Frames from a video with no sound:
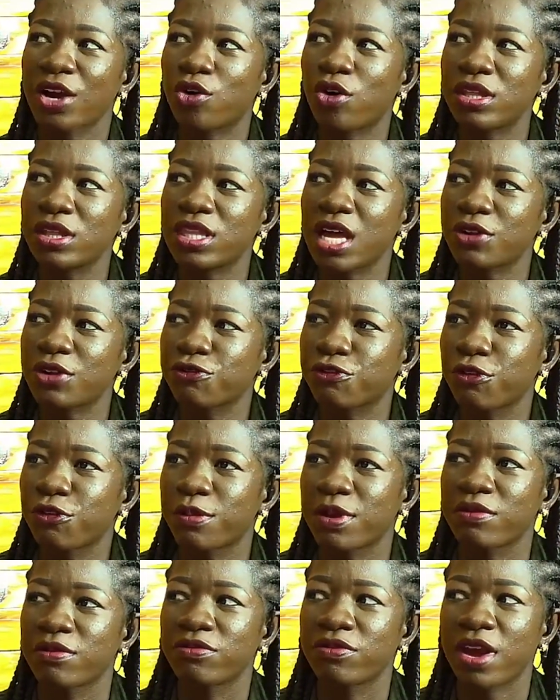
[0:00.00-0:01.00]
I got that
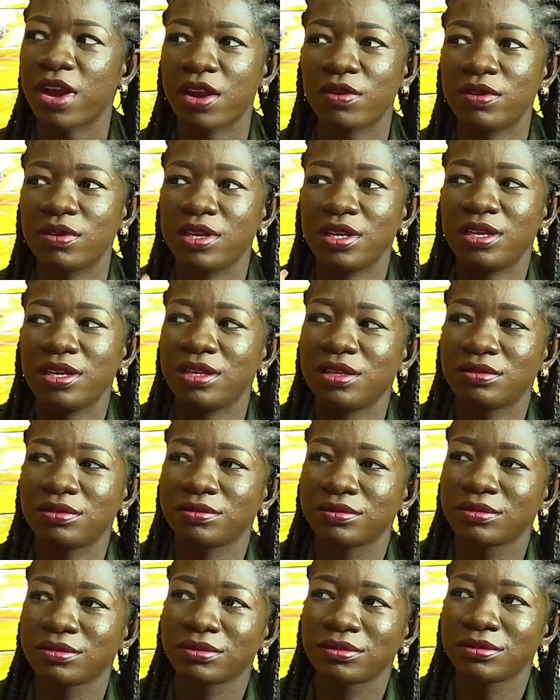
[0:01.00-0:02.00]
from a very
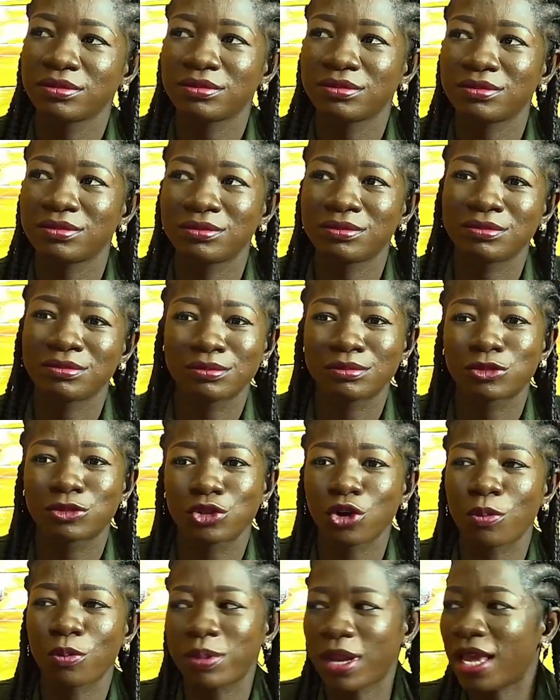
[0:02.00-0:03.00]

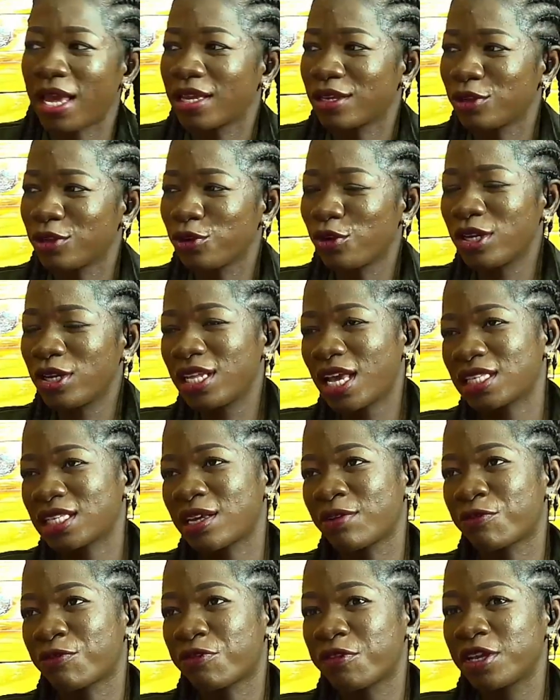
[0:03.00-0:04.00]
top, like
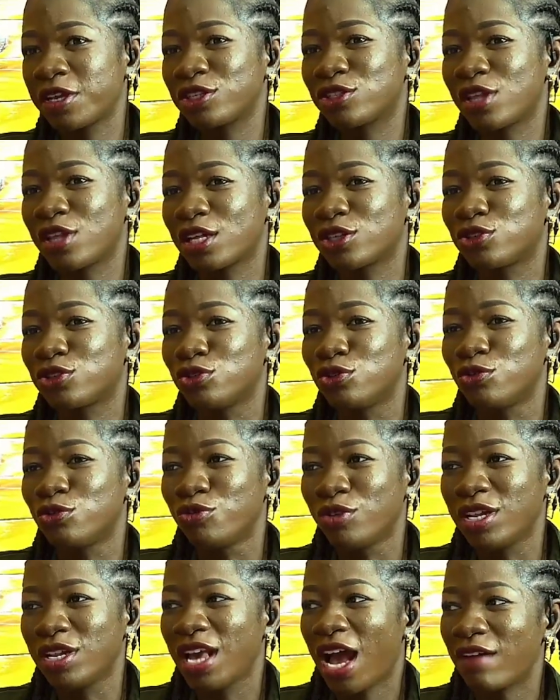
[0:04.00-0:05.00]
there's some friends that
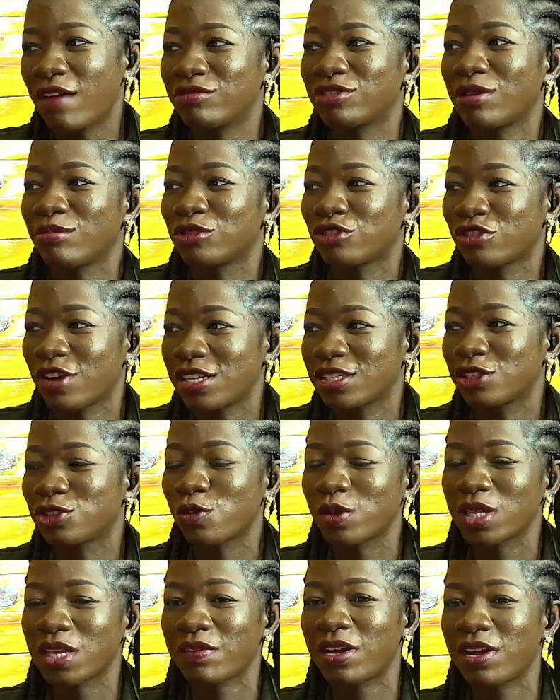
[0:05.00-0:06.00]
you really have some
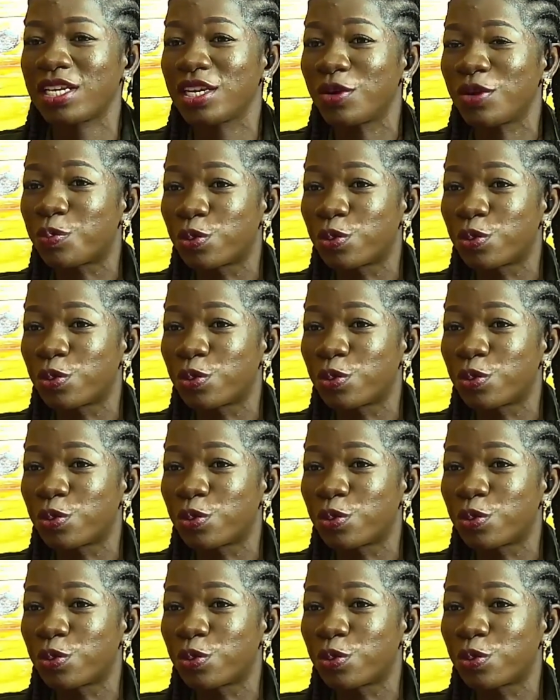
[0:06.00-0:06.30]
trust. Whatever